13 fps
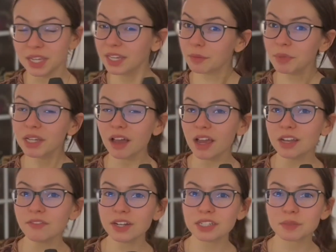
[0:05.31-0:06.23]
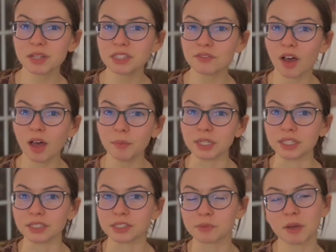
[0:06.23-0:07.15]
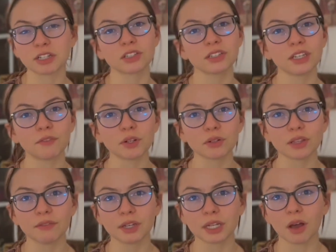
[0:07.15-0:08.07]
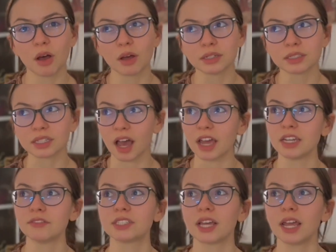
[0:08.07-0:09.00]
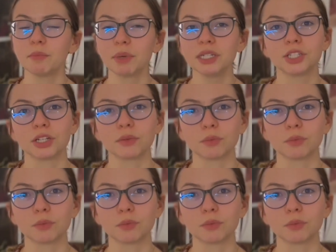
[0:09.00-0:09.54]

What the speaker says: It can be kind of an expensive hobby, especially if you're living on kind of a tight budget,